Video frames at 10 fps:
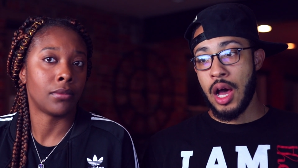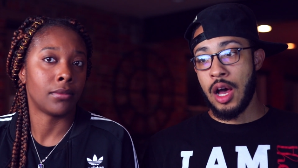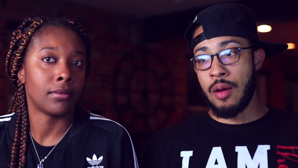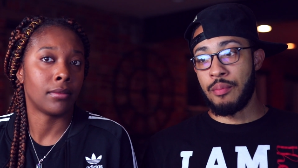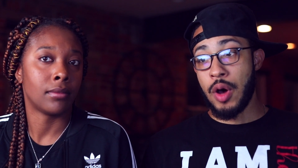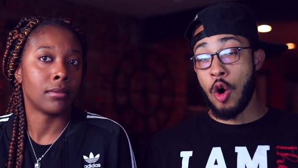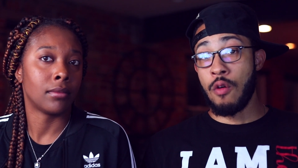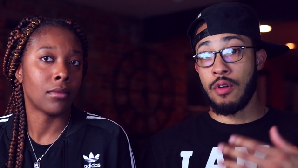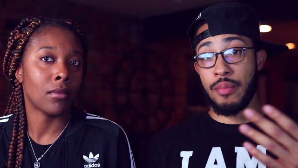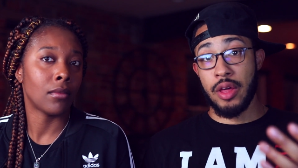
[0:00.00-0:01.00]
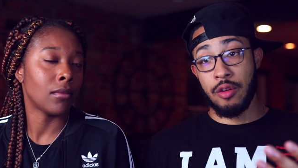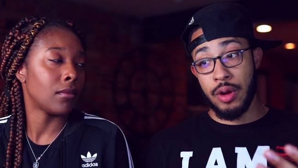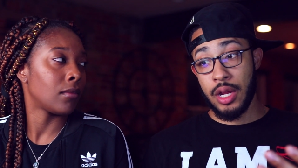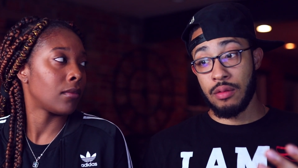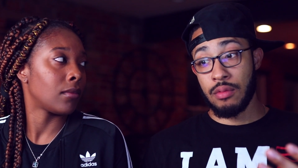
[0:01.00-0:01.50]

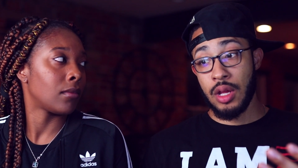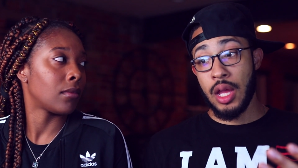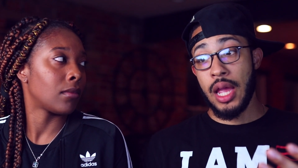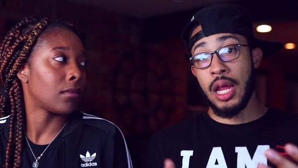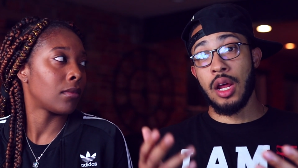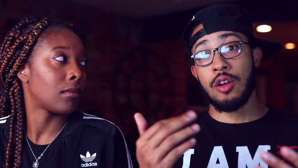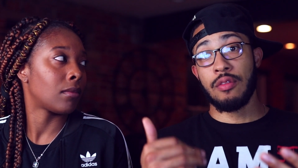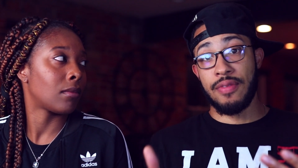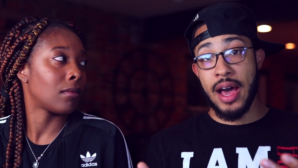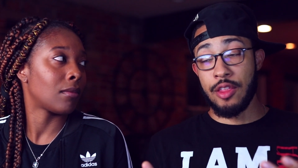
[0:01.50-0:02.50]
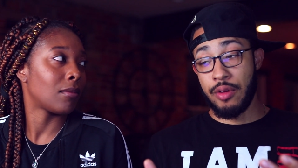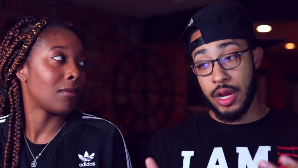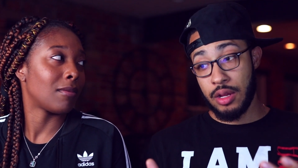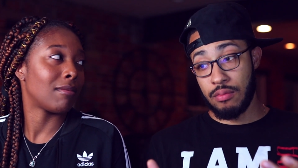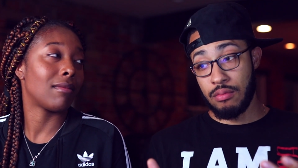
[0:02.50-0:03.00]
Speaker 1: over-mothering and
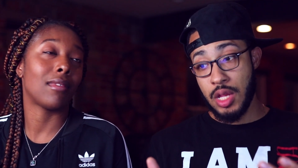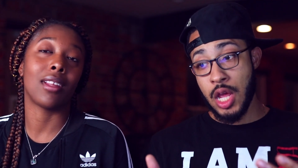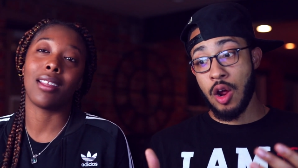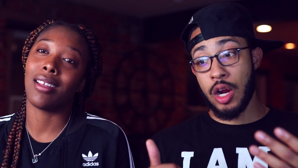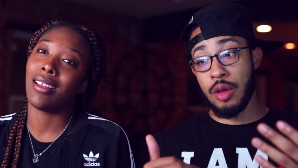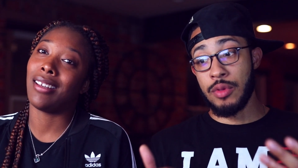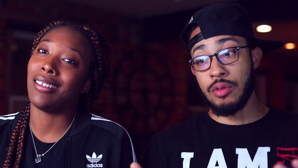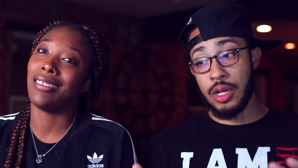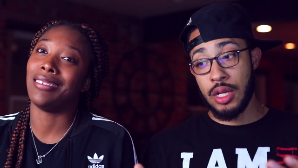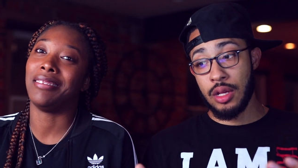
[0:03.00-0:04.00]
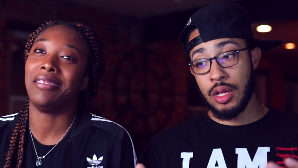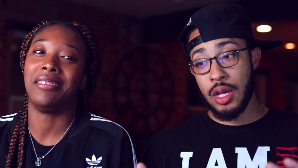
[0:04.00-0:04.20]
under-fathering in our community,